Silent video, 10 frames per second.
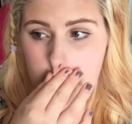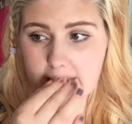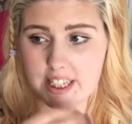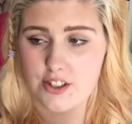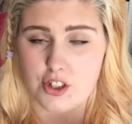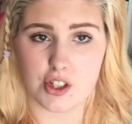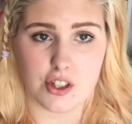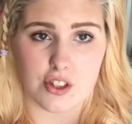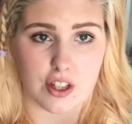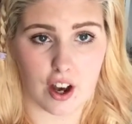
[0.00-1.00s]
it's
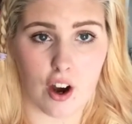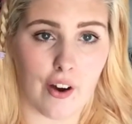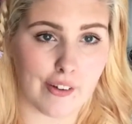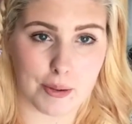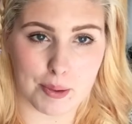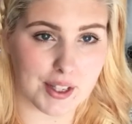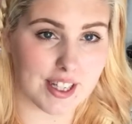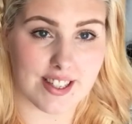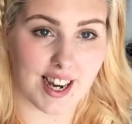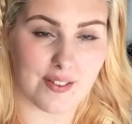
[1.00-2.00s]
just a horrible
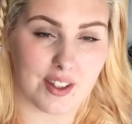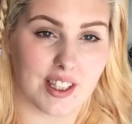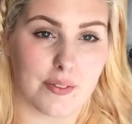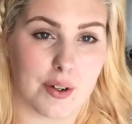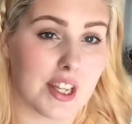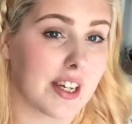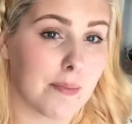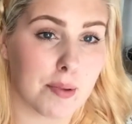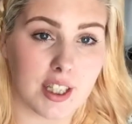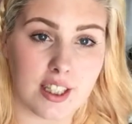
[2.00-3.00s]
thing to have to live with. It
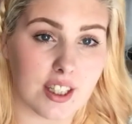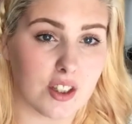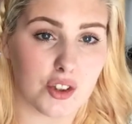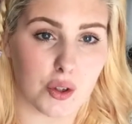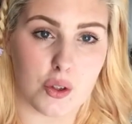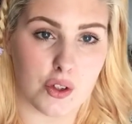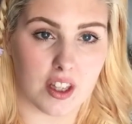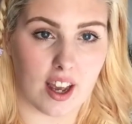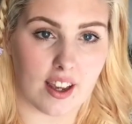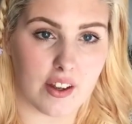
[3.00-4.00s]
completely controls your
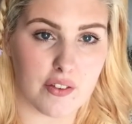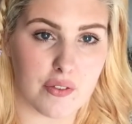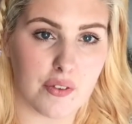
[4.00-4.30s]
life.